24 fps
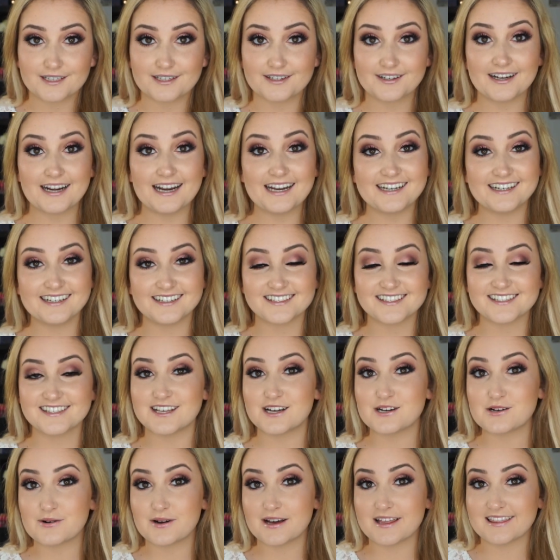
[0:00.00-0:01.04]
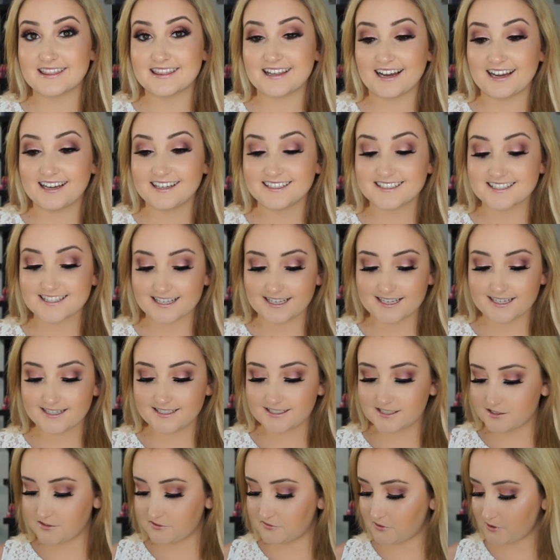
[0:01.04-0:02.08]
Alright, so that is
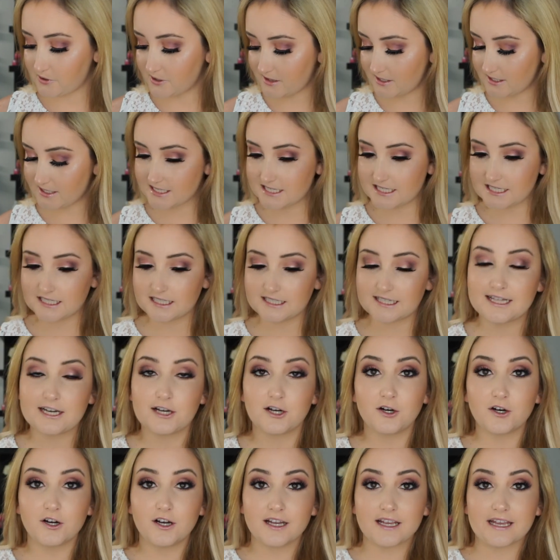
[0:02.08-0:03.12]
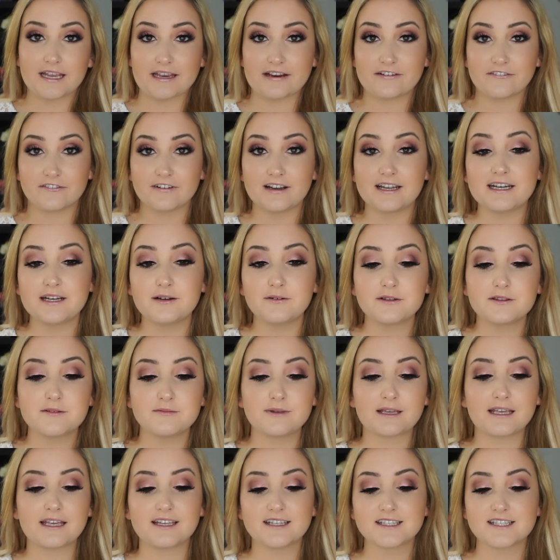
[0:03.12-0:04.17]
it for this little get ready with
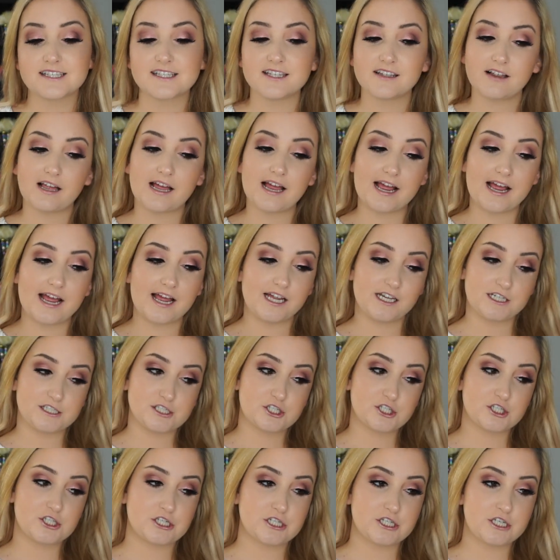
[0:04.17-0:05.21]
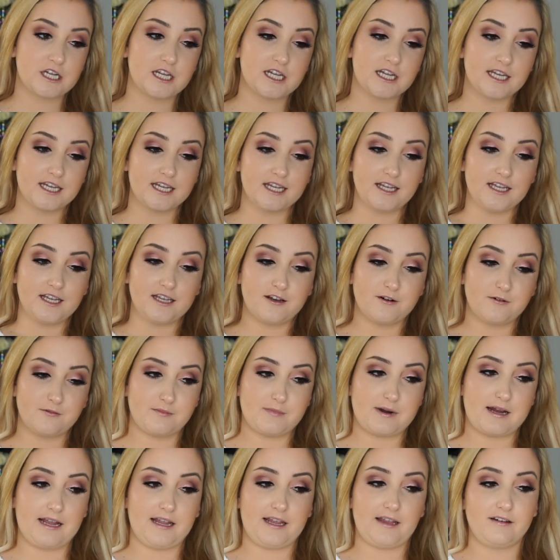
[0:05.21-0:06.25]
me slash
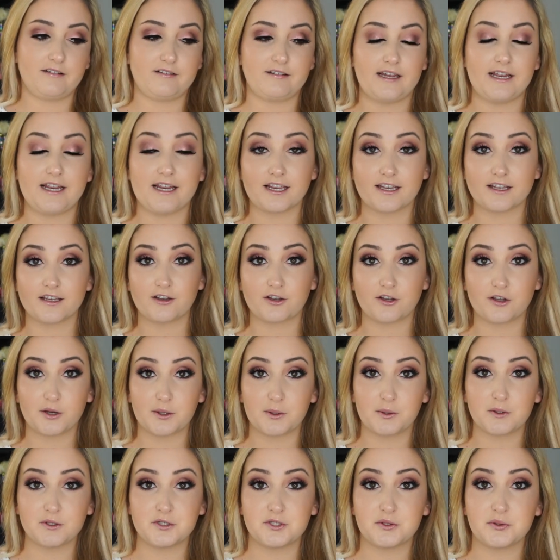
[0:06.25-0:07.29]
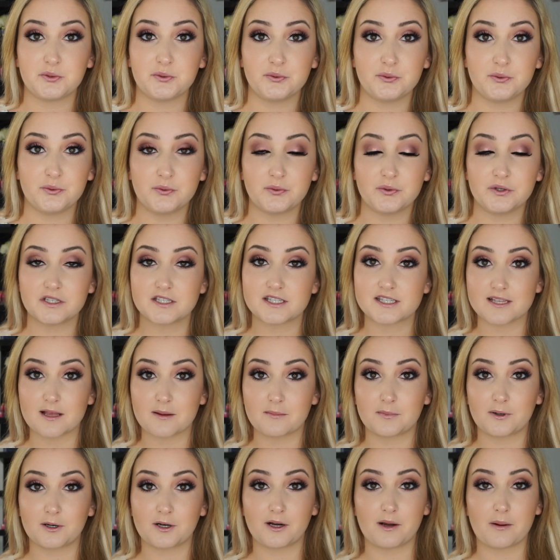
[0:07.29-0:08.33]
my like go-to
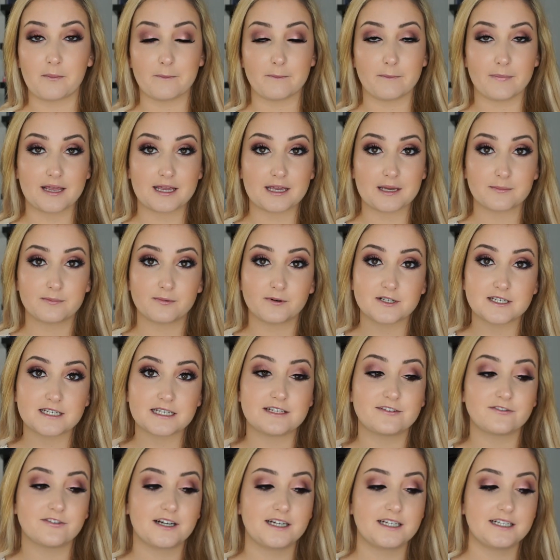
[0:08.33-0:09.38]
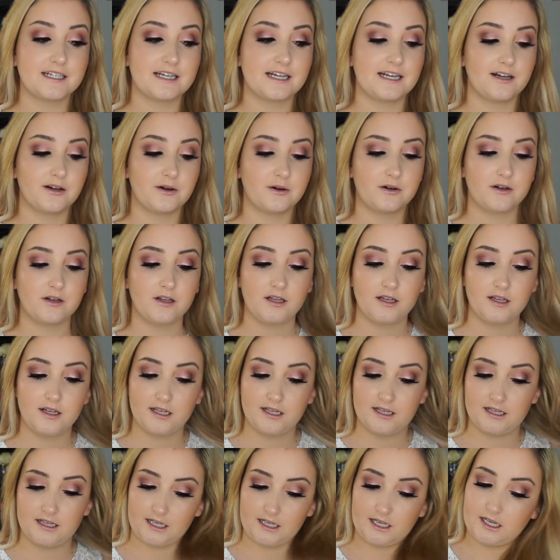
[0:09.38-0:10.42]
summer makeup routine right now,
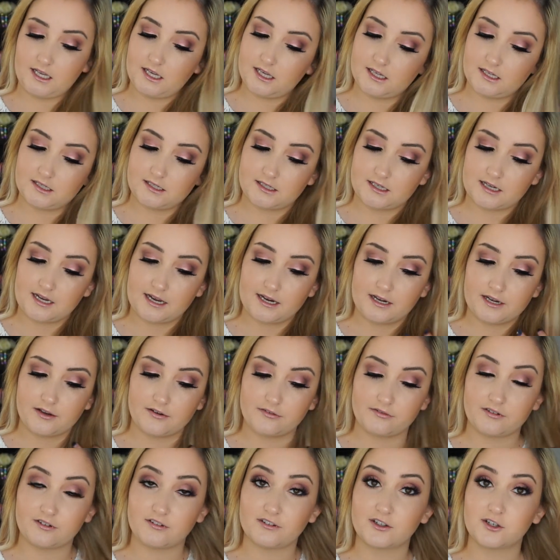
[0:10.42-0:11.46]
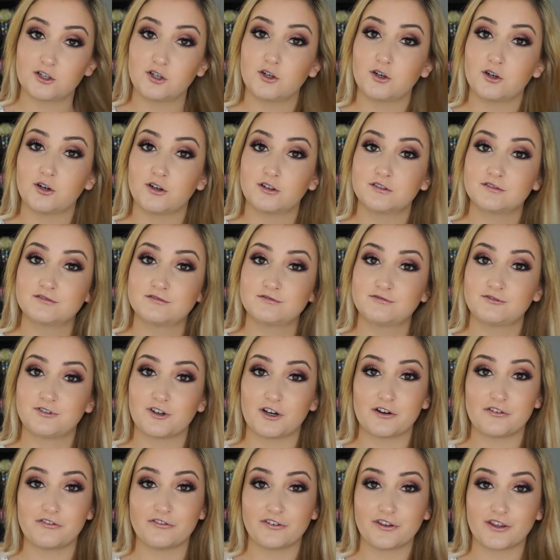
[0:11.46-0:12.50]
and kind of a little
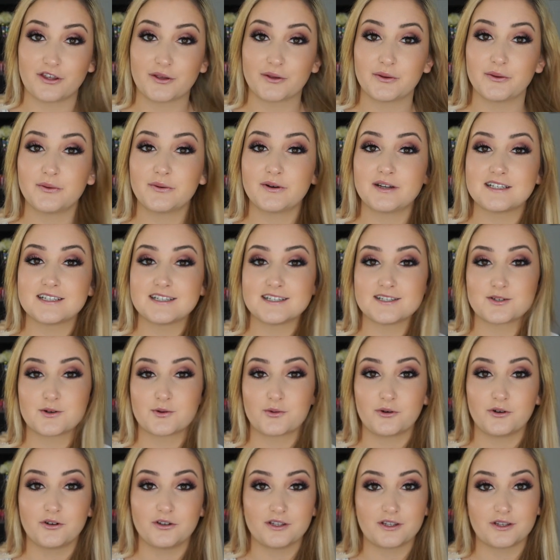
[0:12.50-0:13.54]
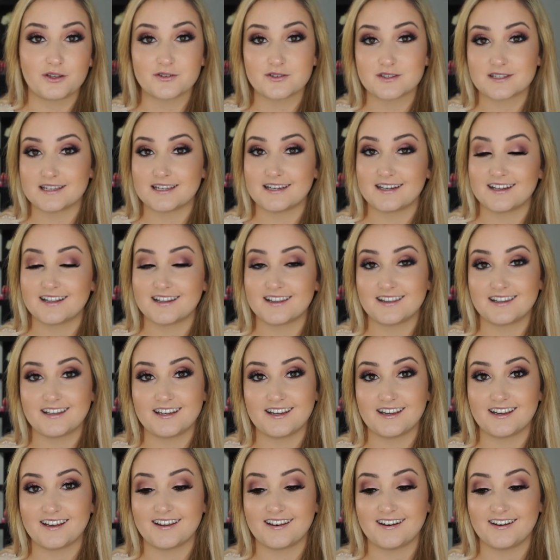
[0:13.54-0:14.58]
review and tutorial using
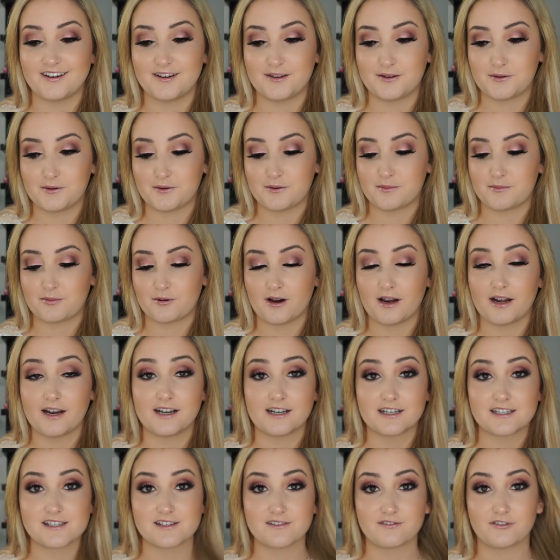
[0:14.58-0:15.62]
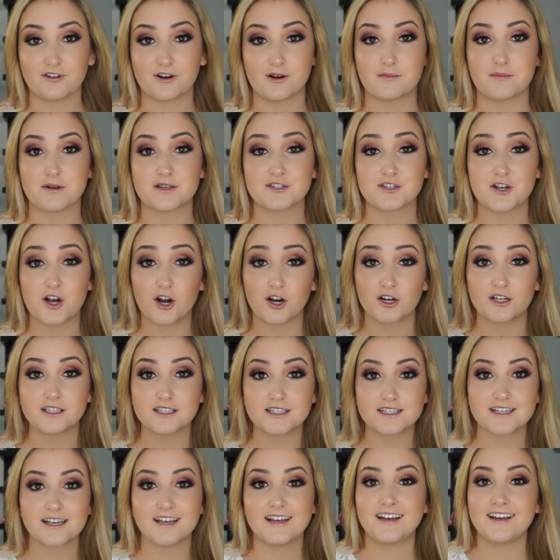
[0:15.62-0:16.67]
the new products from
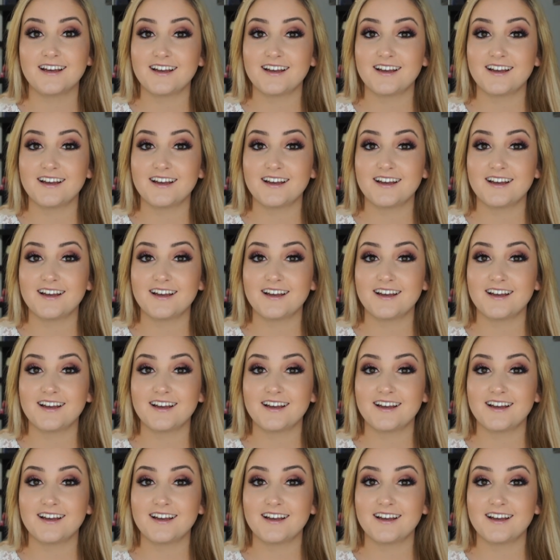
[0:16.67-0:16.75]
Tarte.